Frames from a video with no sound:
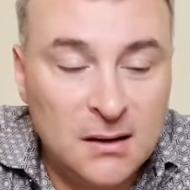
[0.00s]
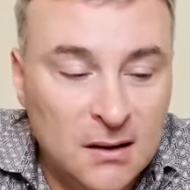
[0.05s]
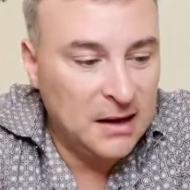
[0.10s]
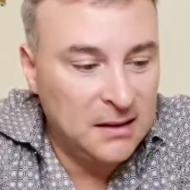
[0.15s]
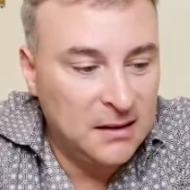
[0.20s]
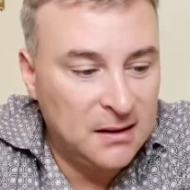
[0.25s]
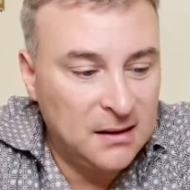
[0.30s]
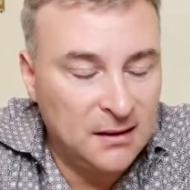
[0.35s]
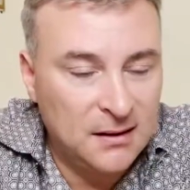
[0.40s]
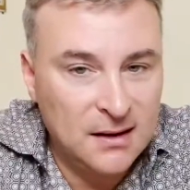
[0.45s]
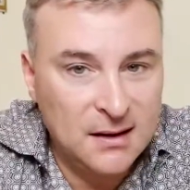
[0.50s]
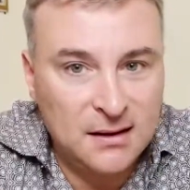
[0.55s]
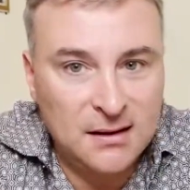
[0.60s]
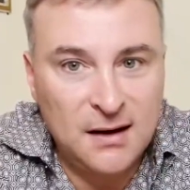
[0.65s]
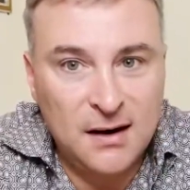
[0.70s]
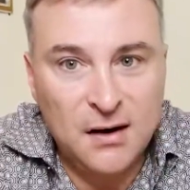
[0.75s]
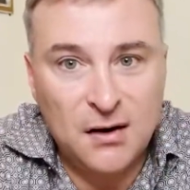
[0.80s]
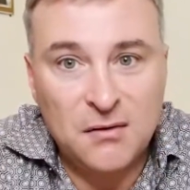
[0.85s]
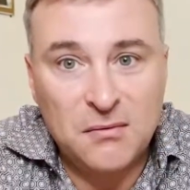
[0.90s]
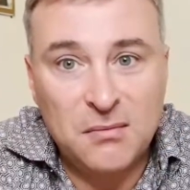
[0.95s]
I think that
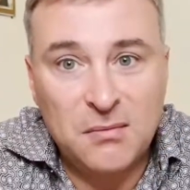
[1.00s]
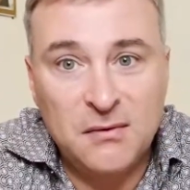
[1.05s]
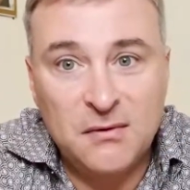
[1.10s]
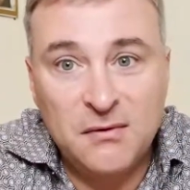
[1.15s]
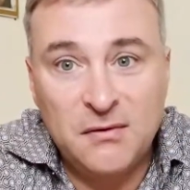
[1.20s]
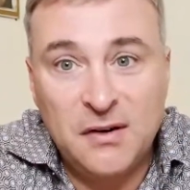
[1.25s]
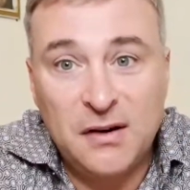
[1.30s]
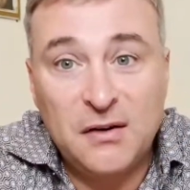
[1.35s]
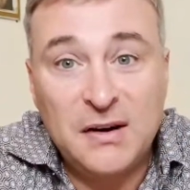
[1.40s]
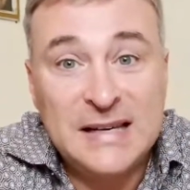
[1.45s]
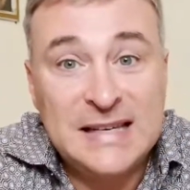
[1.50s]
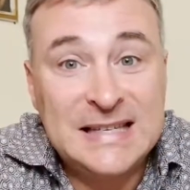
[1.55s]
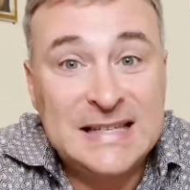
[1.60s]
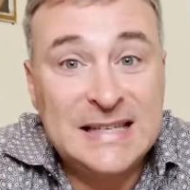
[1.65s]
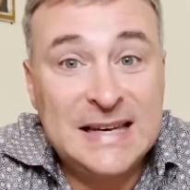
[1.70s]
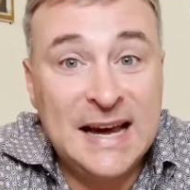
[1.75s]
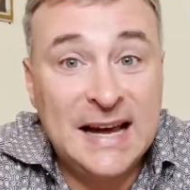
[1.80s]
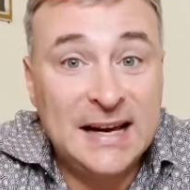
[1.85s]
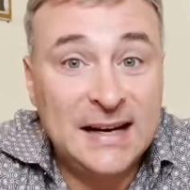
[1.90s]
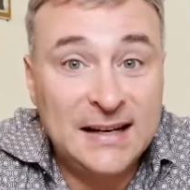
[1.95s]
they are very
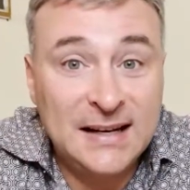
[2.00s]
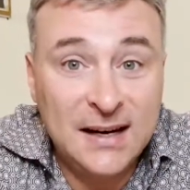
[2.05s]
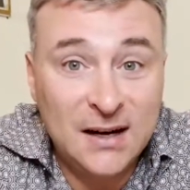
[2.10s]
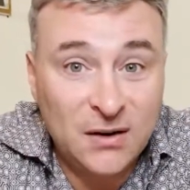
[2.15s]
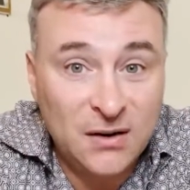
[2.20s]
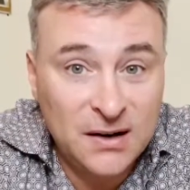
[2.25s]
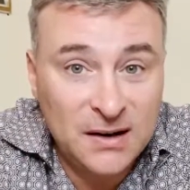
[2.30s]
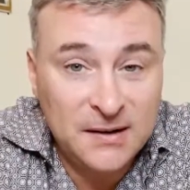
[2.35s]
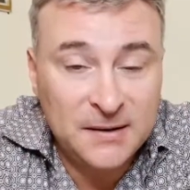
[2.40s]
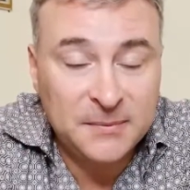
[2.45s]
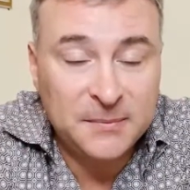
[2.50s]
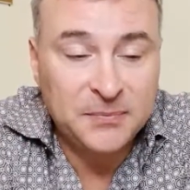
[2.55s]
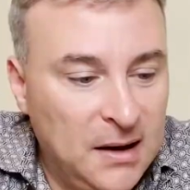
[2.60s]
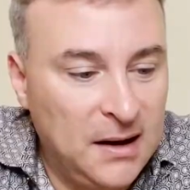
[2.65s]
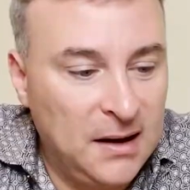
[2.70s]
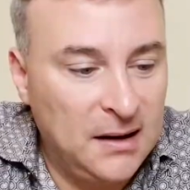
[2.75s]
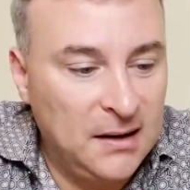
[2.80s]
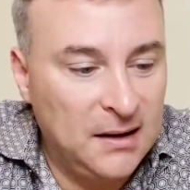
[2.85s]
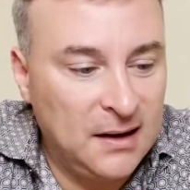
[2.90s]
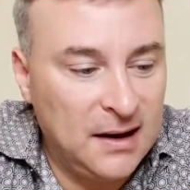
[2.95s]
sanitary
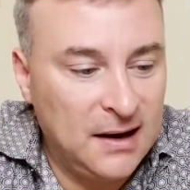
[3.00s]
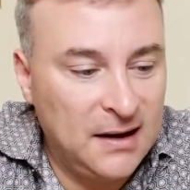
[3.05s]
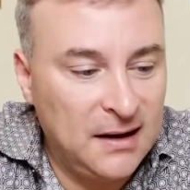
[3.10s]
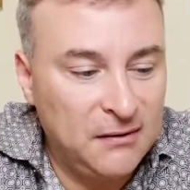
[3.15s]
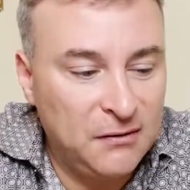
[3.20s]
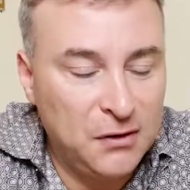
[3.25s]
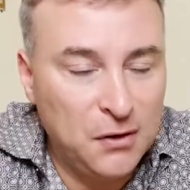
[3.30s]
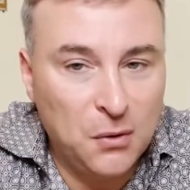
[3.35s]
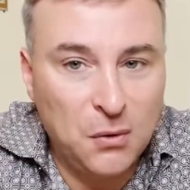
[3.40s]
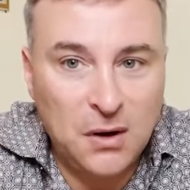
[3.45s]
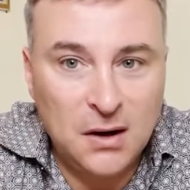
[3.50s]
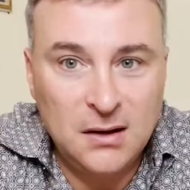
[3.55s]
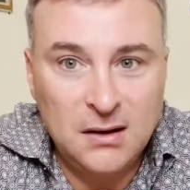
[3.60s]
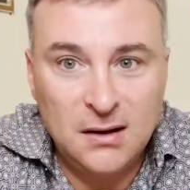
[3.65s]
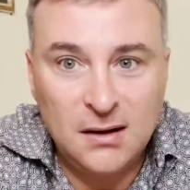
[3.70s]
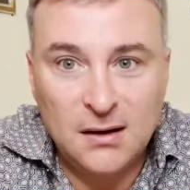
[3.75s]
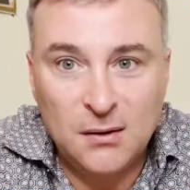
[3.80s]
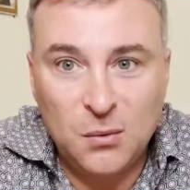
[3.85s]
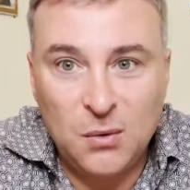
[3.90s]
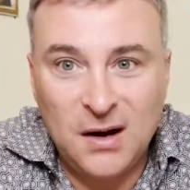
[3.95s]
and I have no
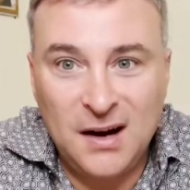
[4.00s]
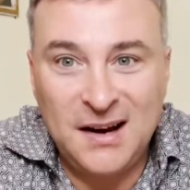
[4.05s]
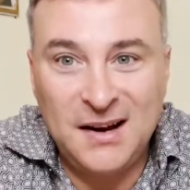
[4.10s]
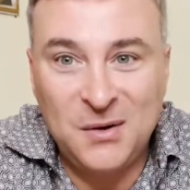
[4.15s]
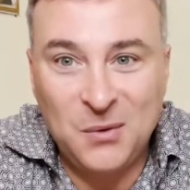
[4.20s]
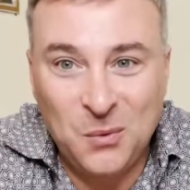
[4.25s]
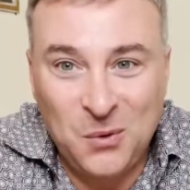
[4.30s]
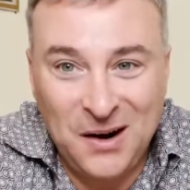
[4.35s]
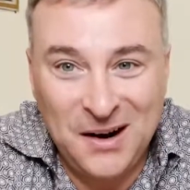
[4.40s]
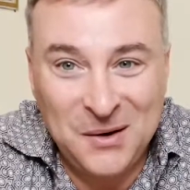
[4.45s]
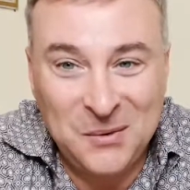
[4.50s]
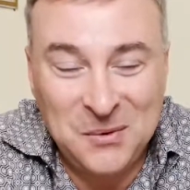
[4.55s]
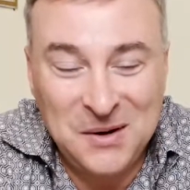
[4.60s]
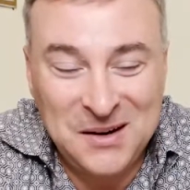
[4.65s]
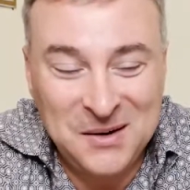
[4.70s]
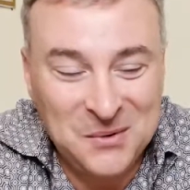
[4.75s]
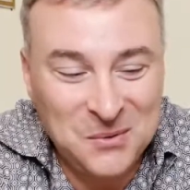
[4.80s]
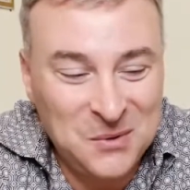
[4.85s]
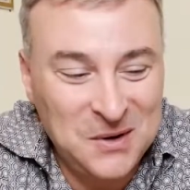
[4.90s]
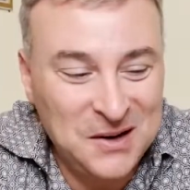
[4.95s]
idea why, why
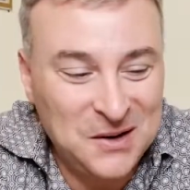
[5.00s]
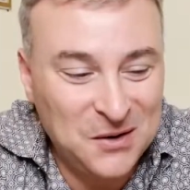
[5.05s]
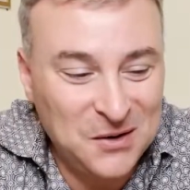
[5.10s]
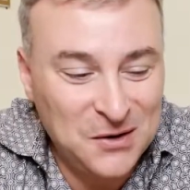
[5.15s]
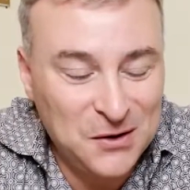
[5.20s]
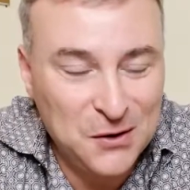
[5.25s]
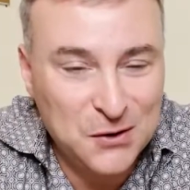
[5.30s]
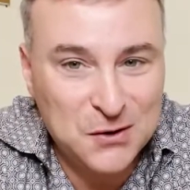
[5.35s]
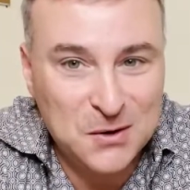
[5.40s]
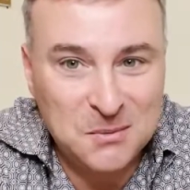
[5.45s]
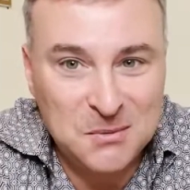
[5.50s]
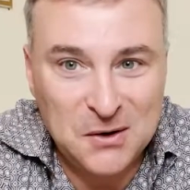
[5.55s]
we, we don't use them.